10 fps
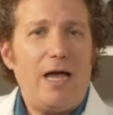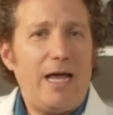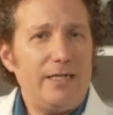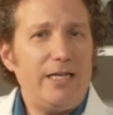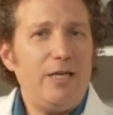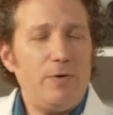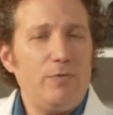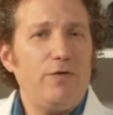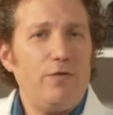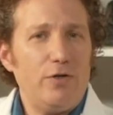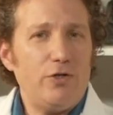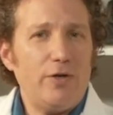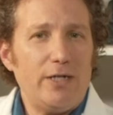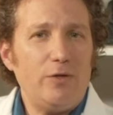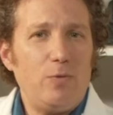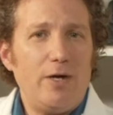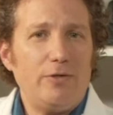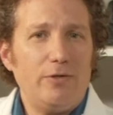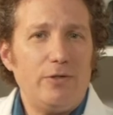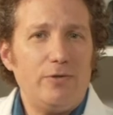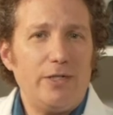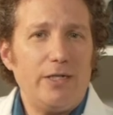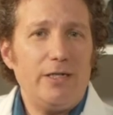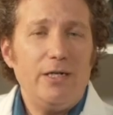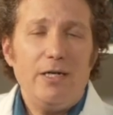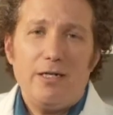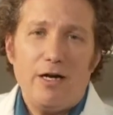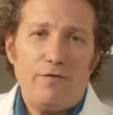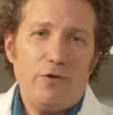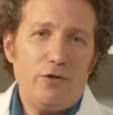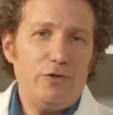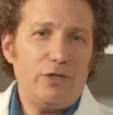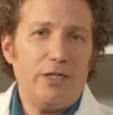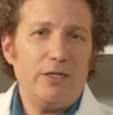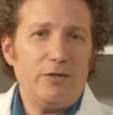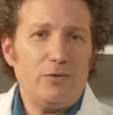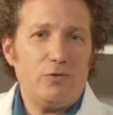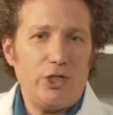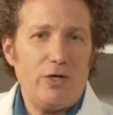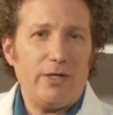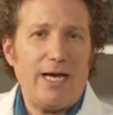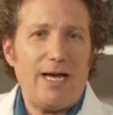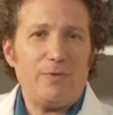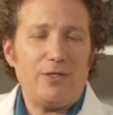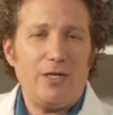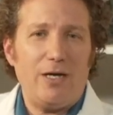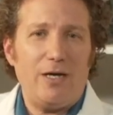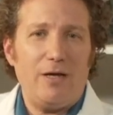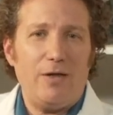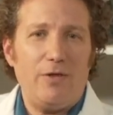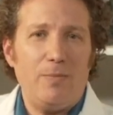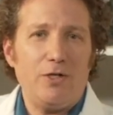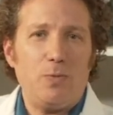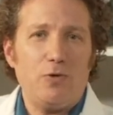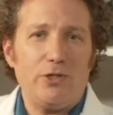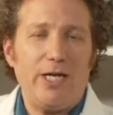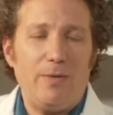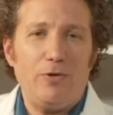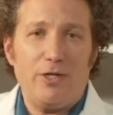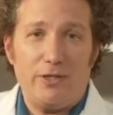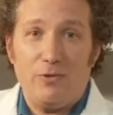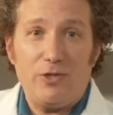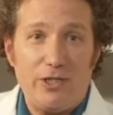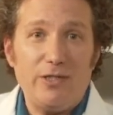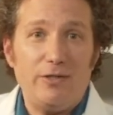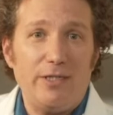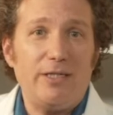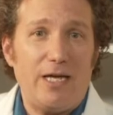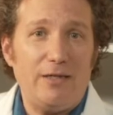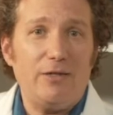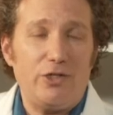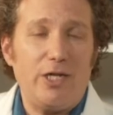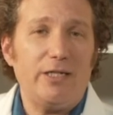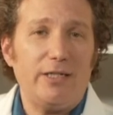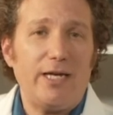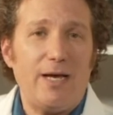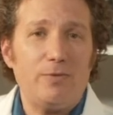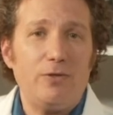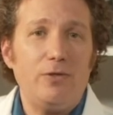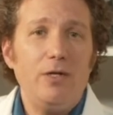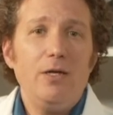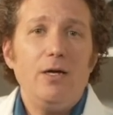And keep it refrigerated while you're using it. Now, if you're using gel caps, they're much more stable because they're sealed in that little gelatin capsule.